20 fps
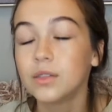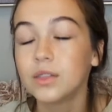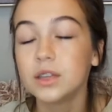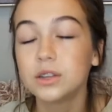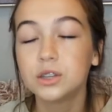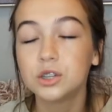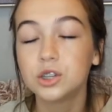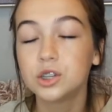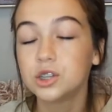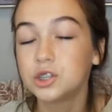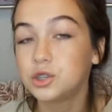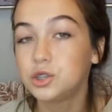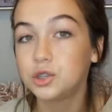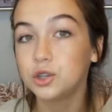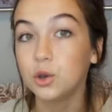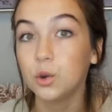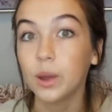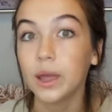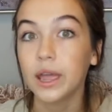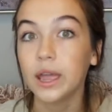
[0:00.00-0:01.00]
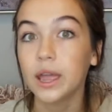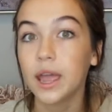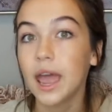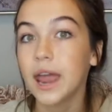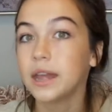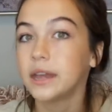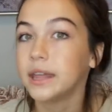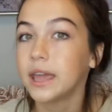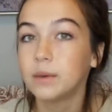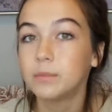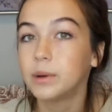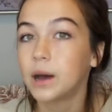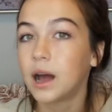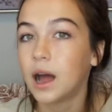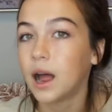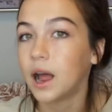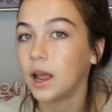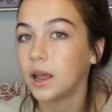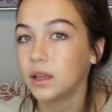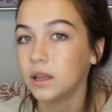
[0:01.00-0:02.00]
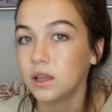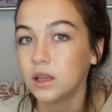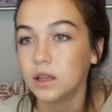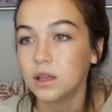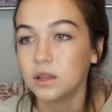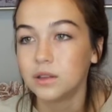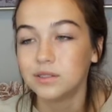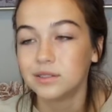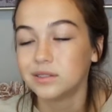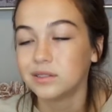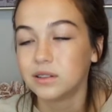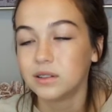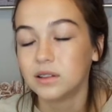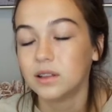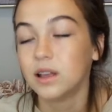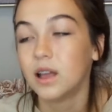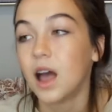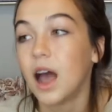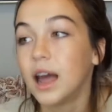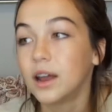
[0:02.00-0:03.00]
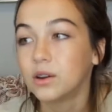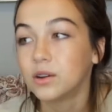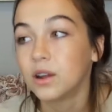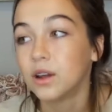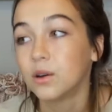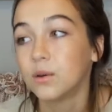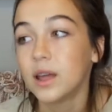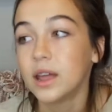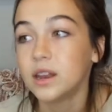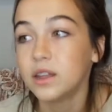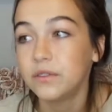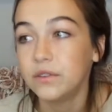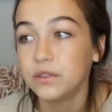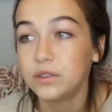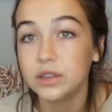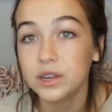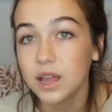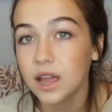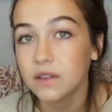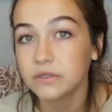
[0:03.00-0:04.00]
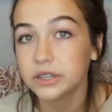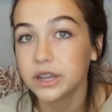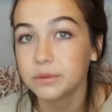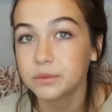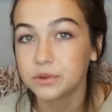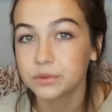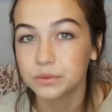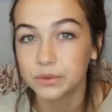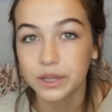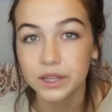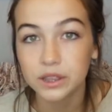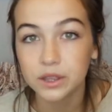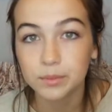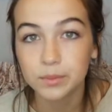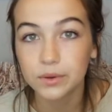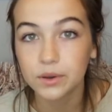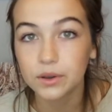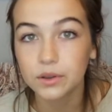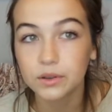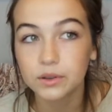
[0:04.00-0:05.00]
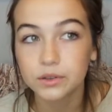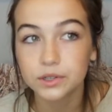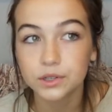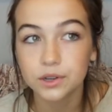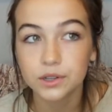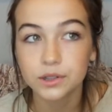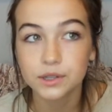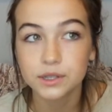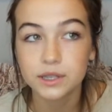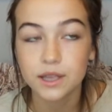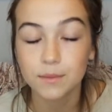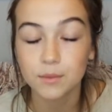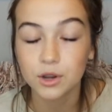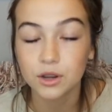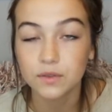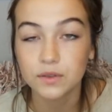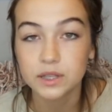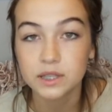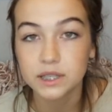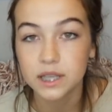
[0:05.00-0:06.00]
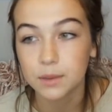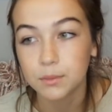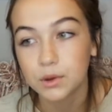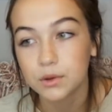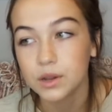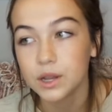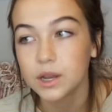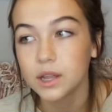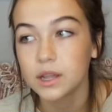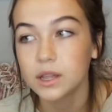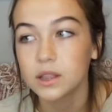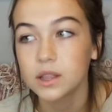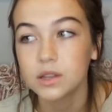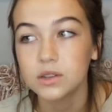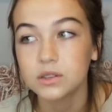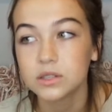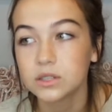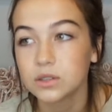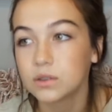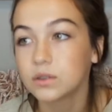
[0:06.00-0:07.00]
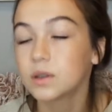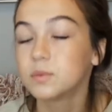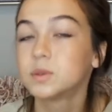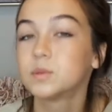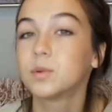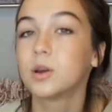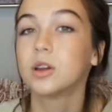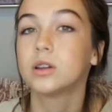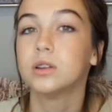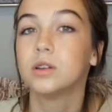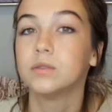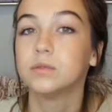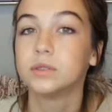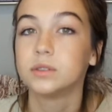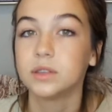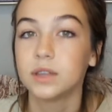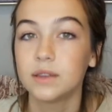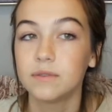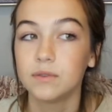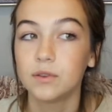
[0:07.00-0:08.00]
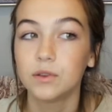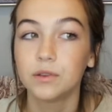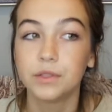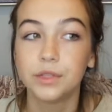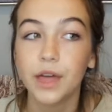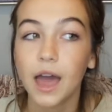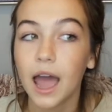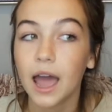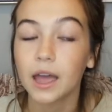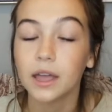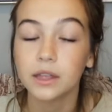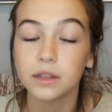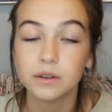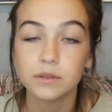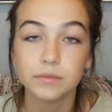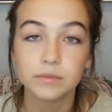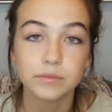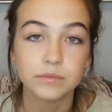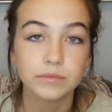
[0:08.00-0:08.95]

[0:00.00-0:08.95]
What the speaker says: than to just do it and get by. I don't know. And if you didn't have time to read the book during the summer, if it's summer reading, then just look up Spark Notes if you're that